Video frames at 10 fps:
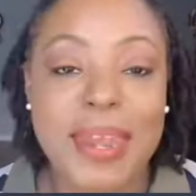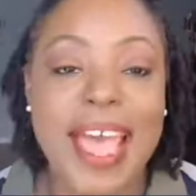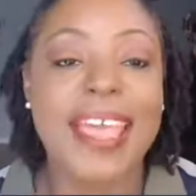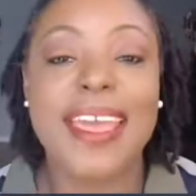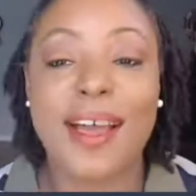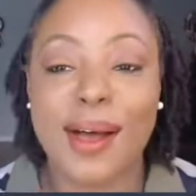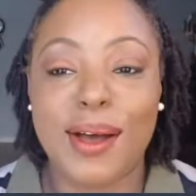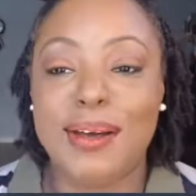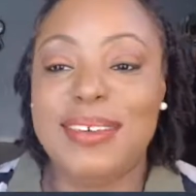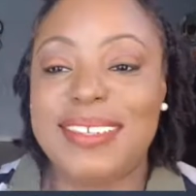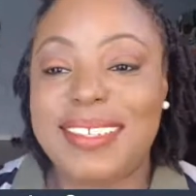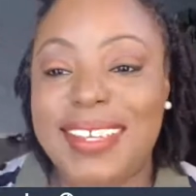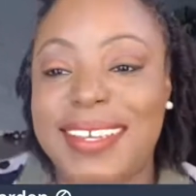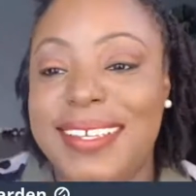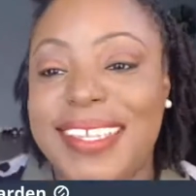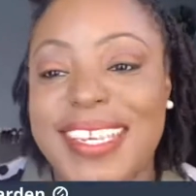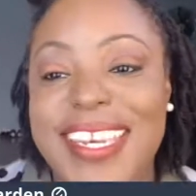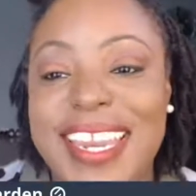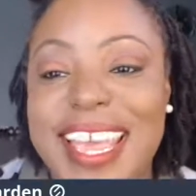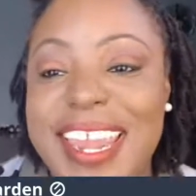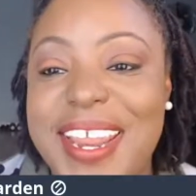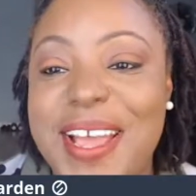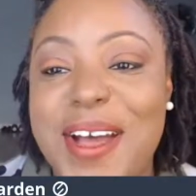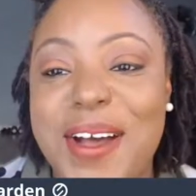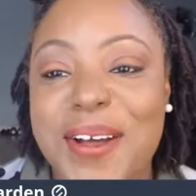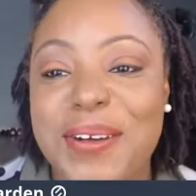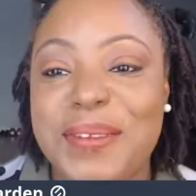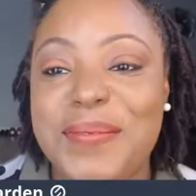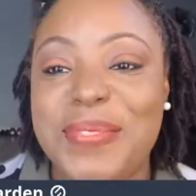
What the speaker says: Not at all. Not at all.